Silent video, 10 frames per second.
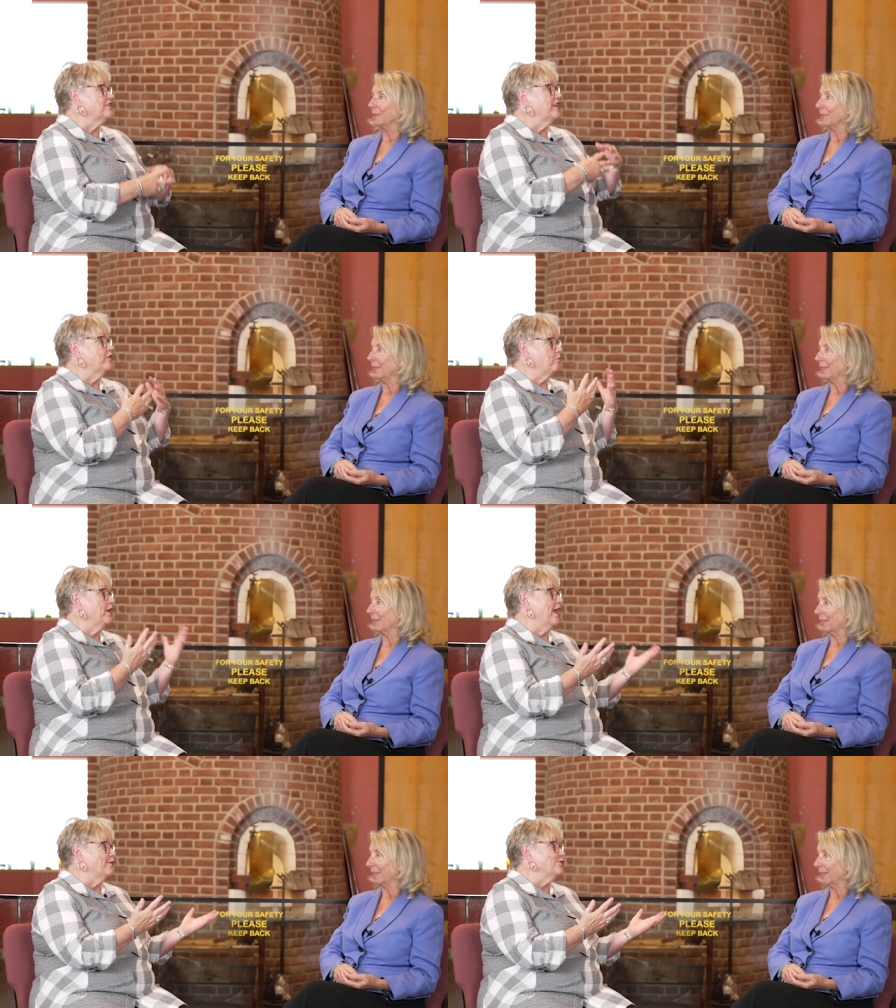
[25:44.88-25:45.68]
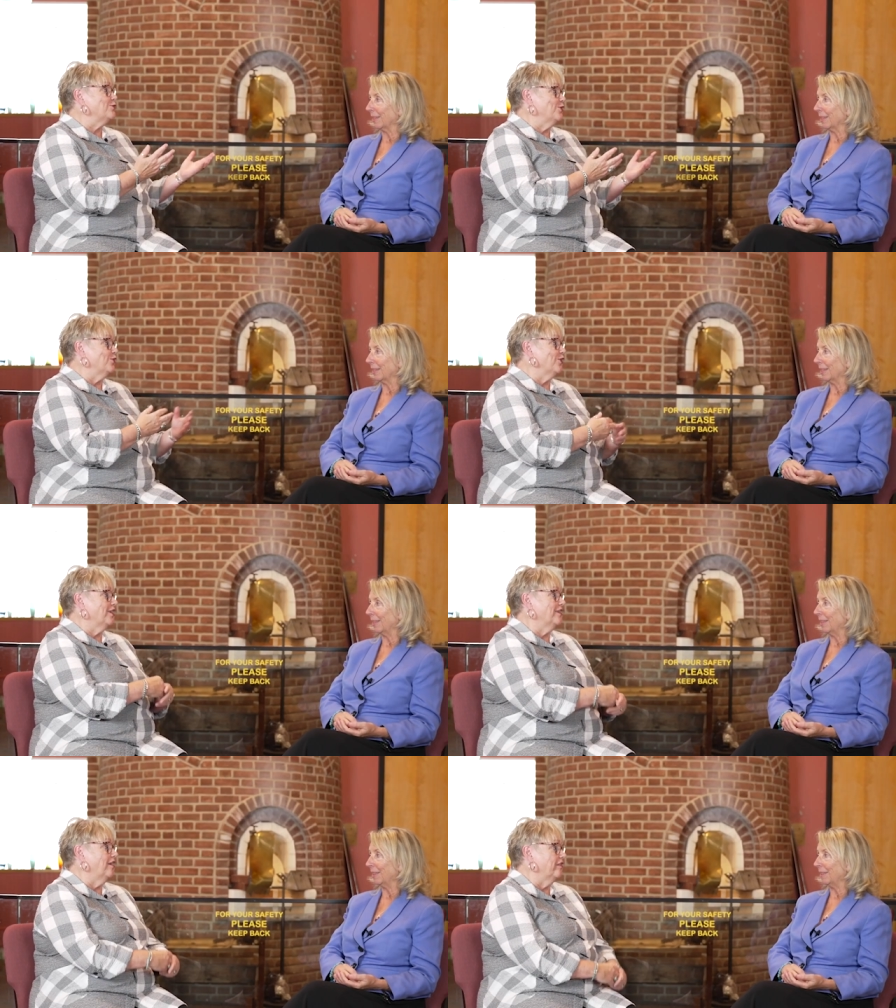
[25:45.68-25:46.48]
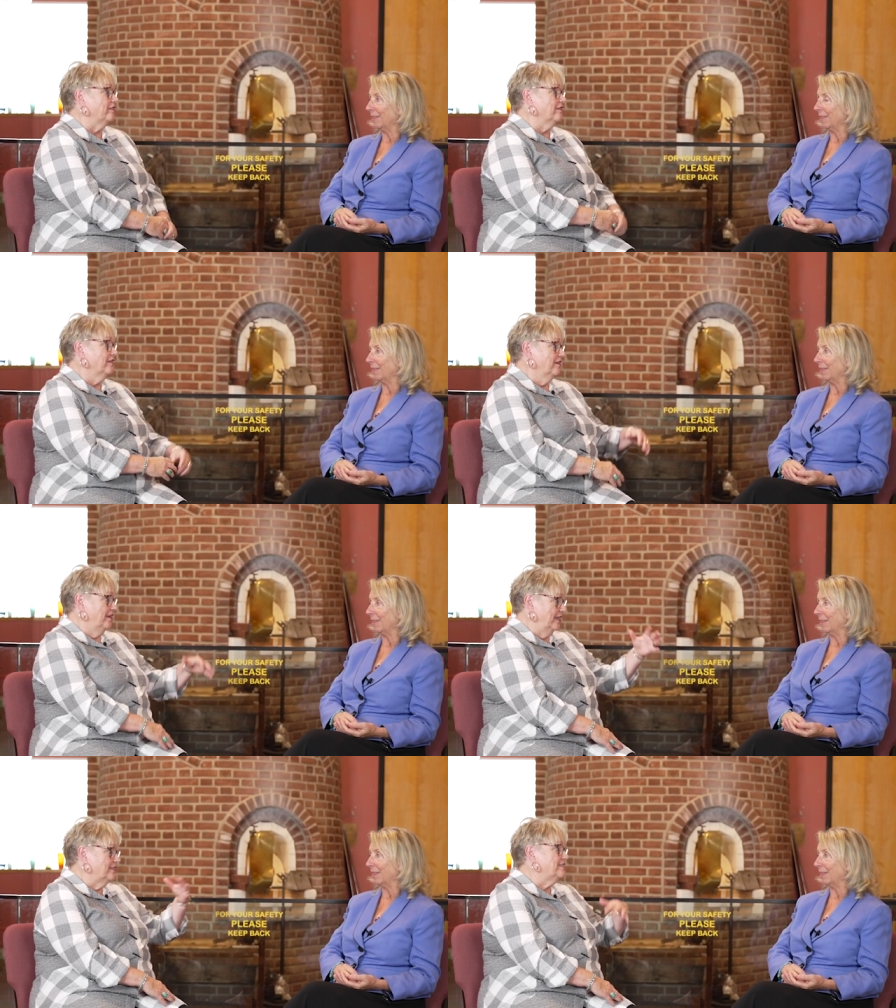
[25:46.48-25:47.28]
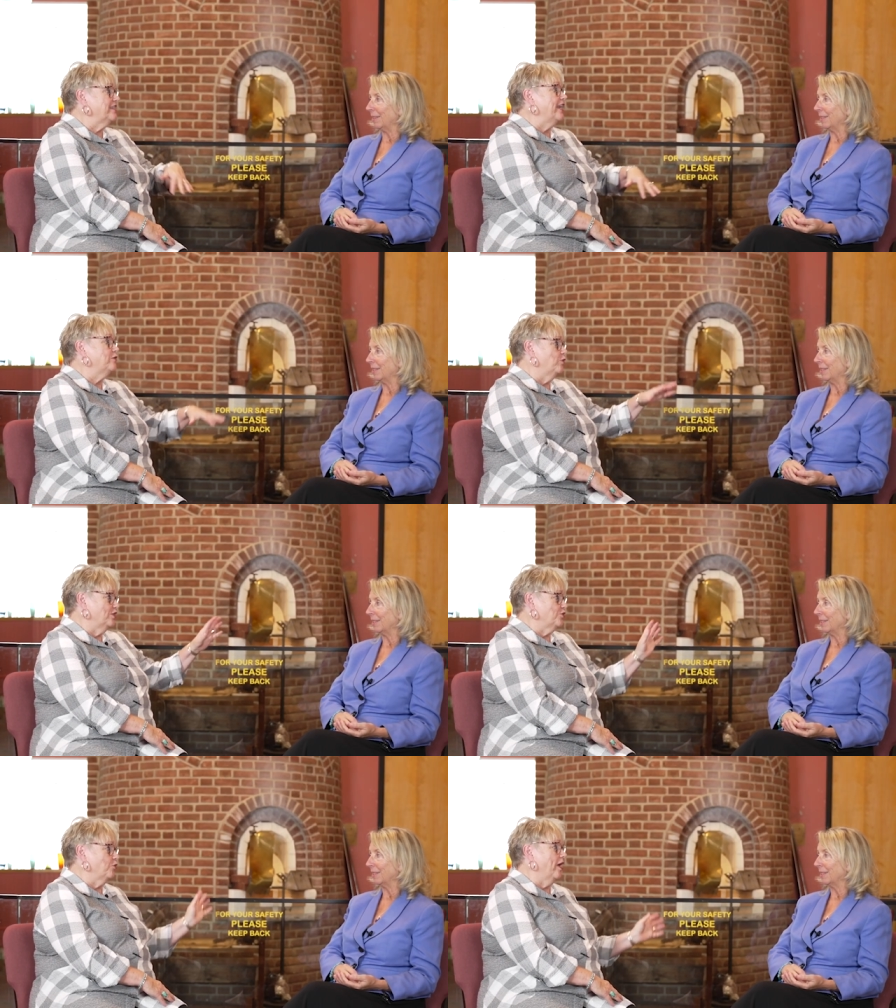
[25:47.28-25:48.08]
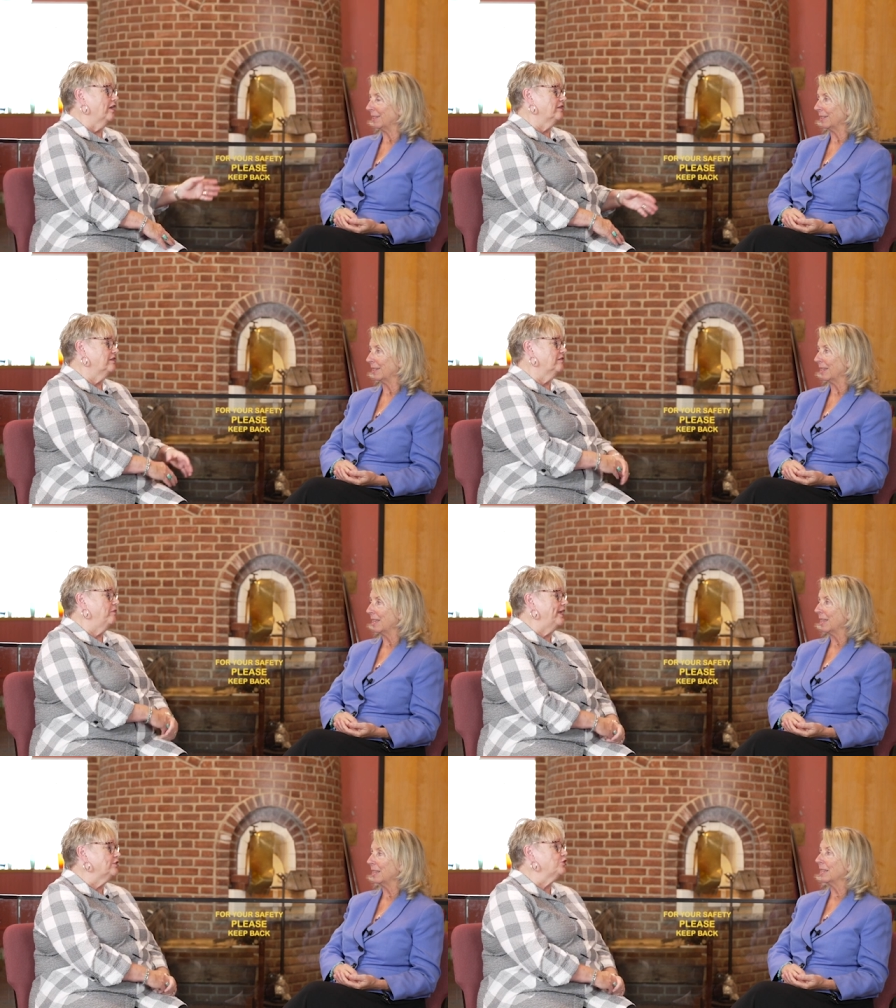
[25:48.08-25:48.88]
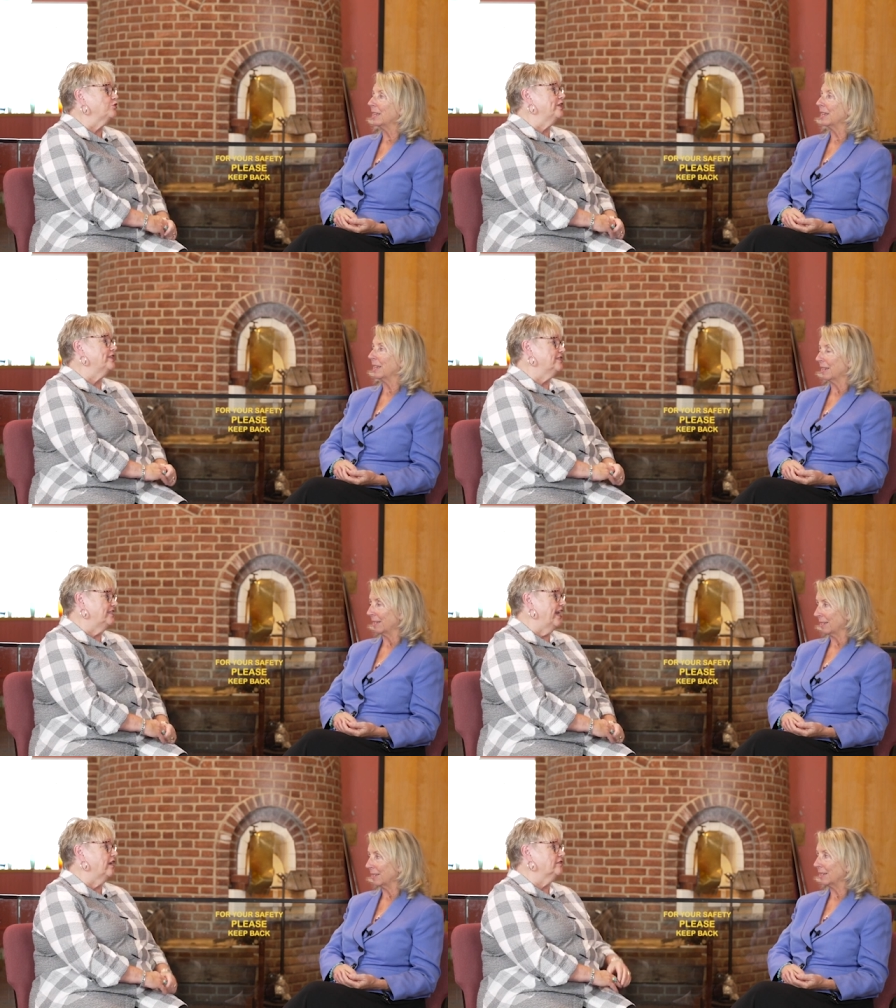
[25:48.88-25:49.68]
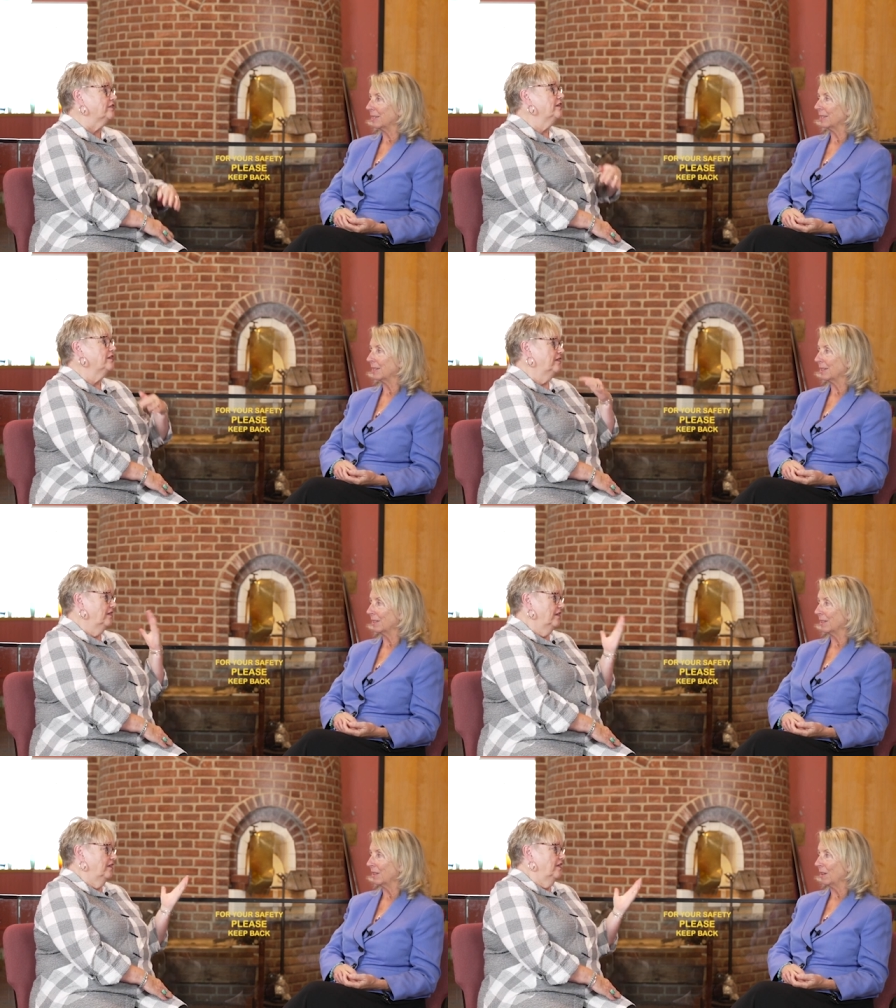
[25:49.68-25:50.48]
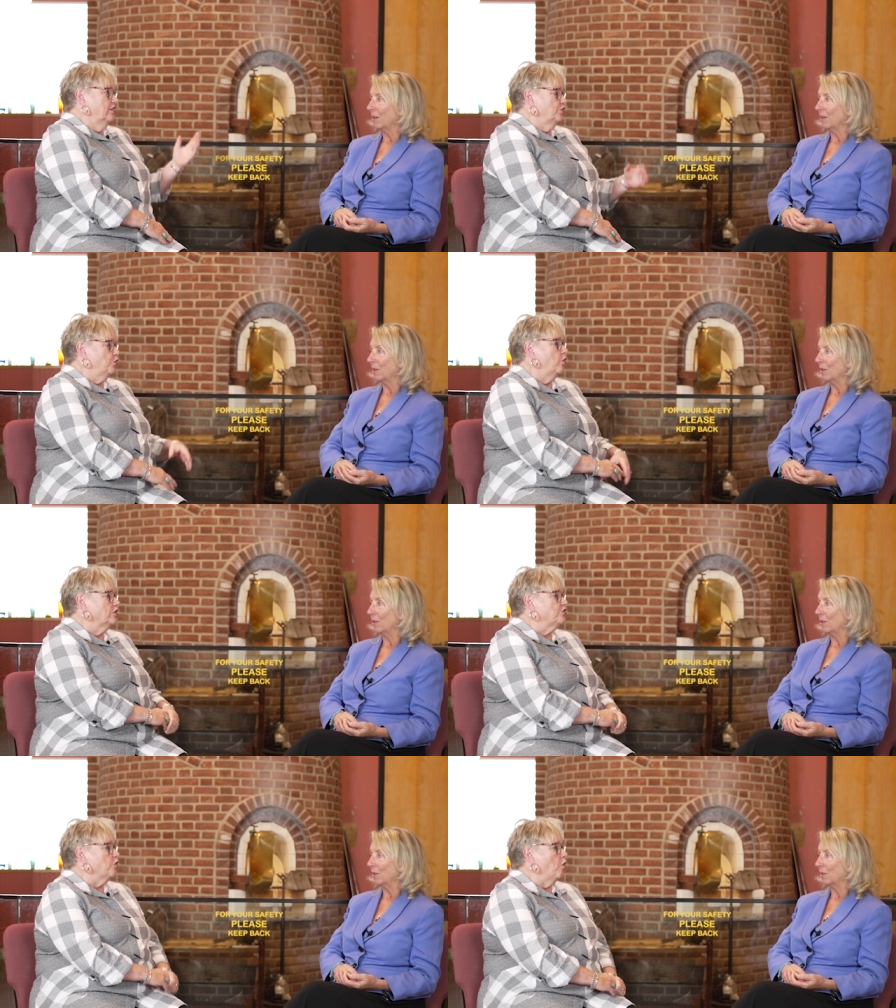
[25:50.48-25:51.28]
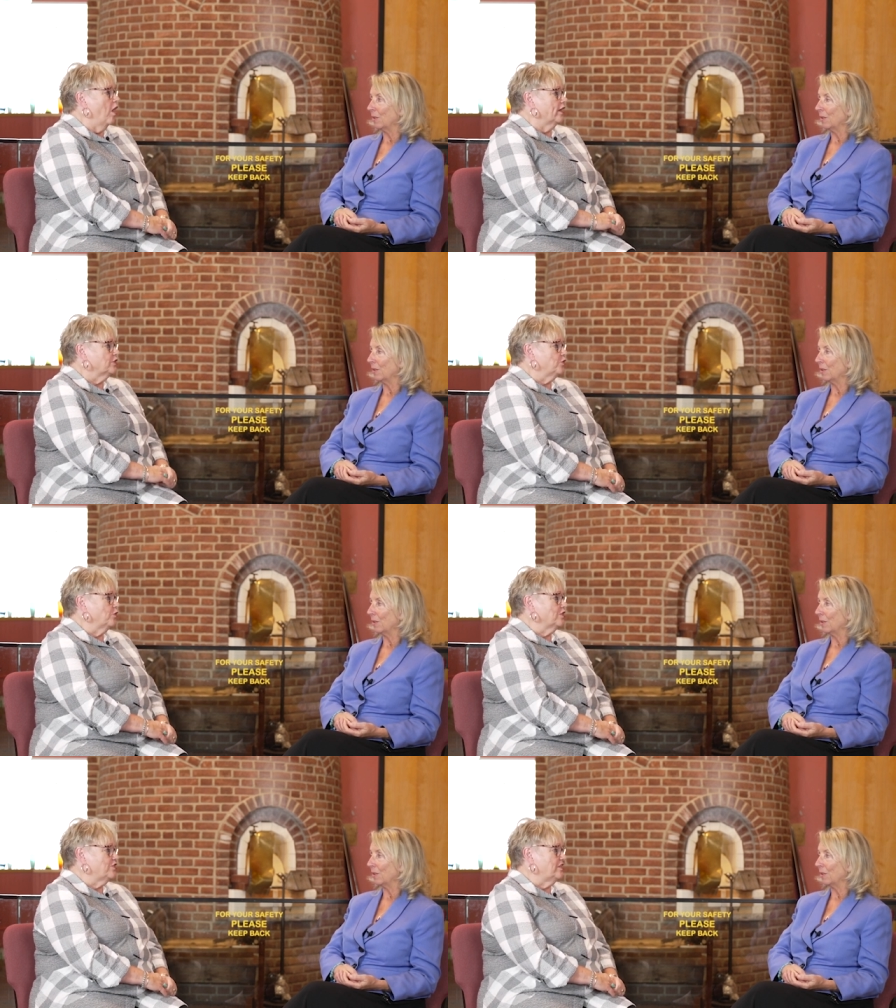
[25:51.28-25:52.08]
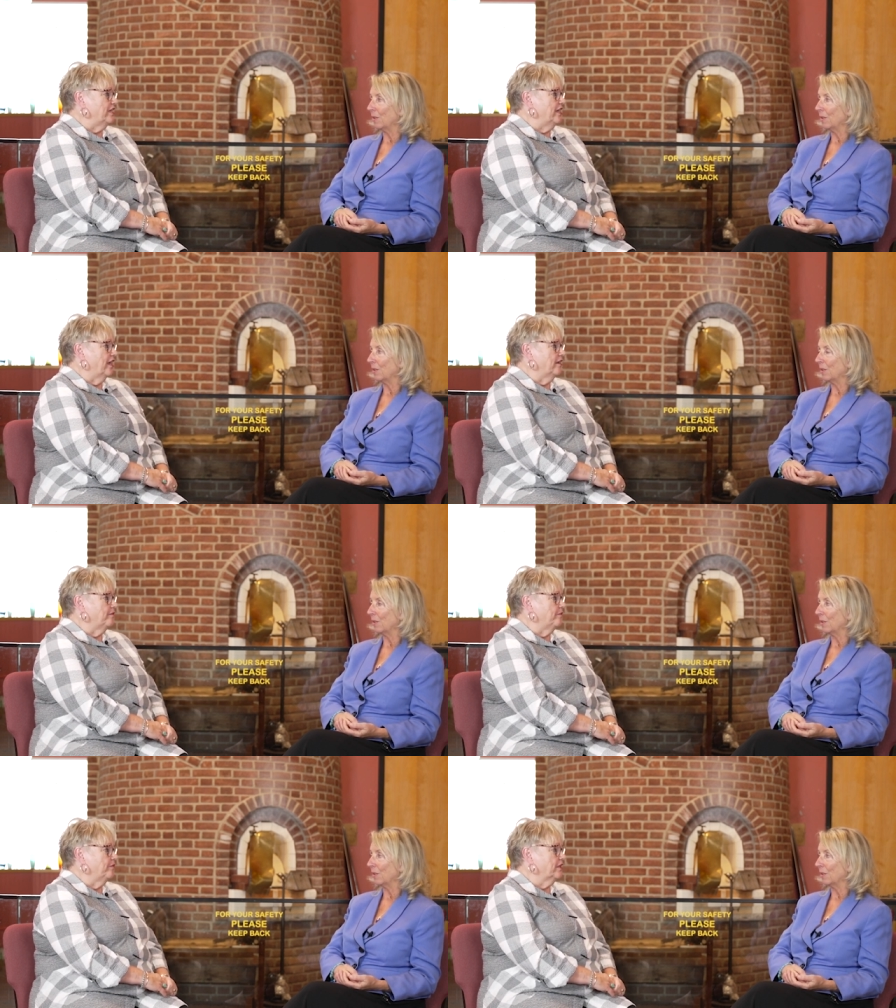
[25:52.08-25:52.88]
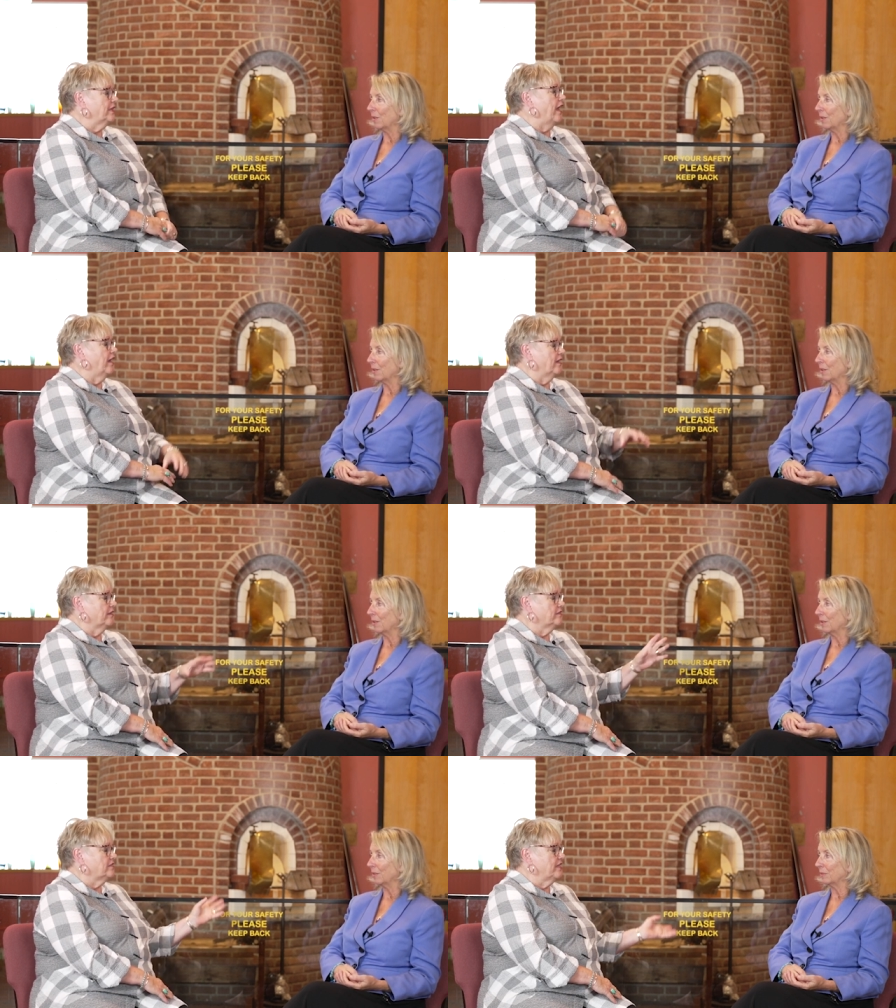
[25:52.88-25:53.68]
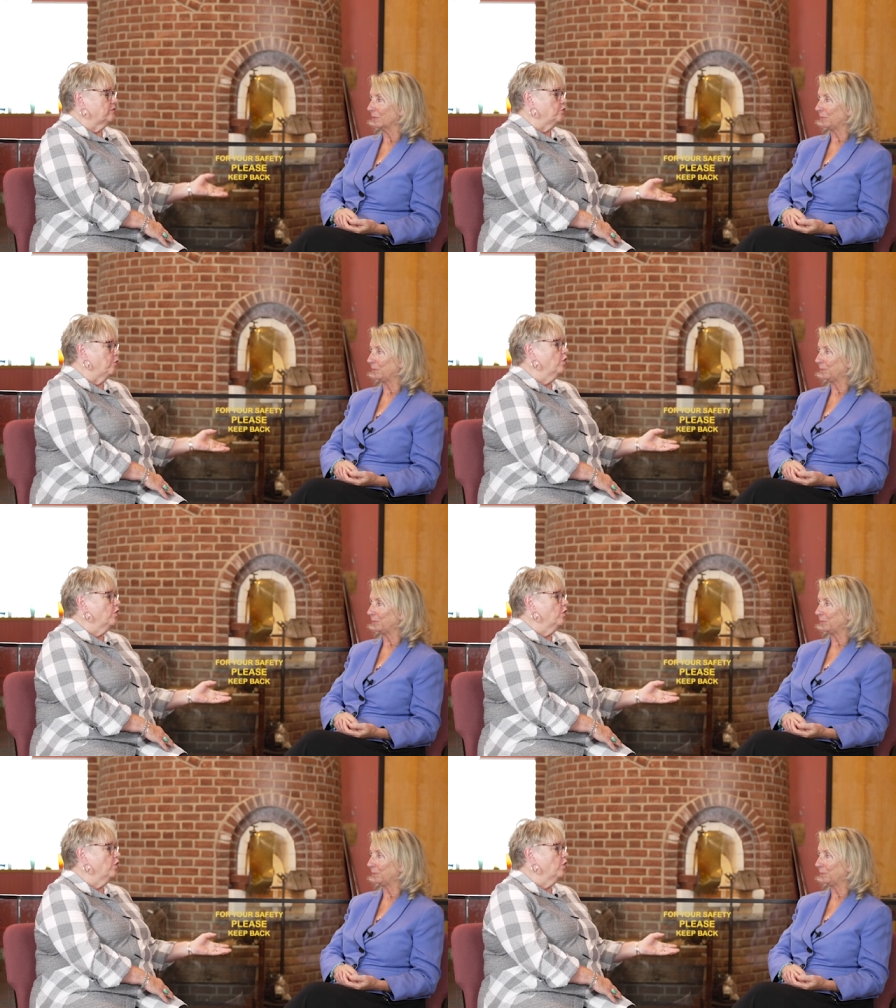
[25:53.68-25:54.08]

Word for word: to say the big houses here uh, on in Sandwich around Main Street and down towards the water, towards the um, uh, the sandwich